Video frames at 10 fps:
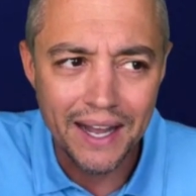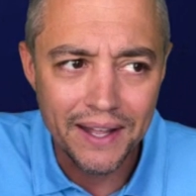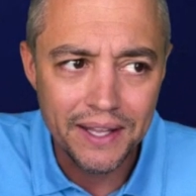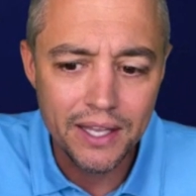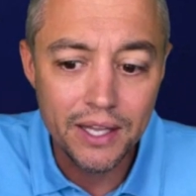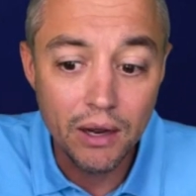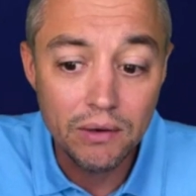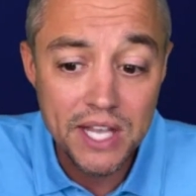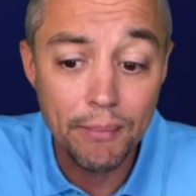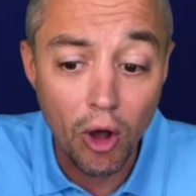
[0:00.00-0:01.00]
you know,
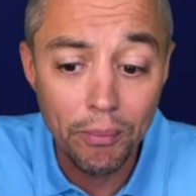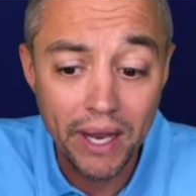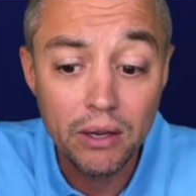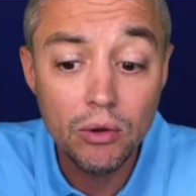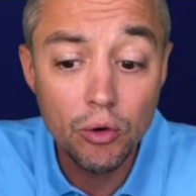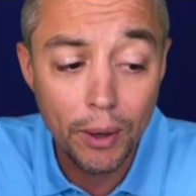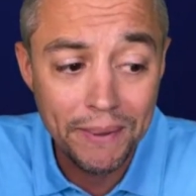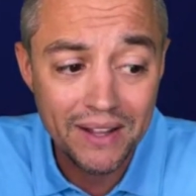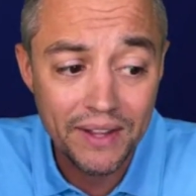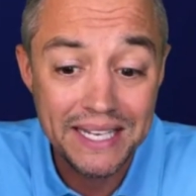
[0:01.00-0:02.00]
Sam Altman
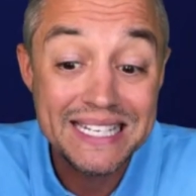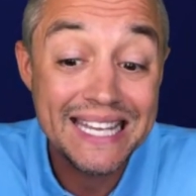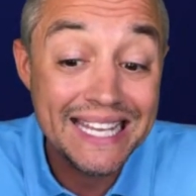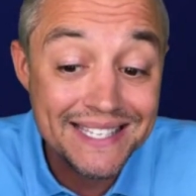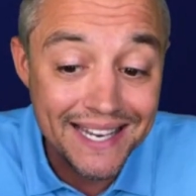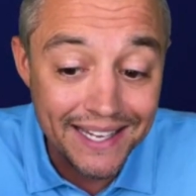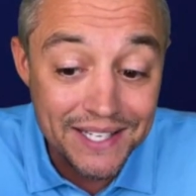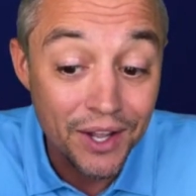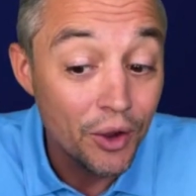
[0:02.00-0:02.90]
cryptically teased it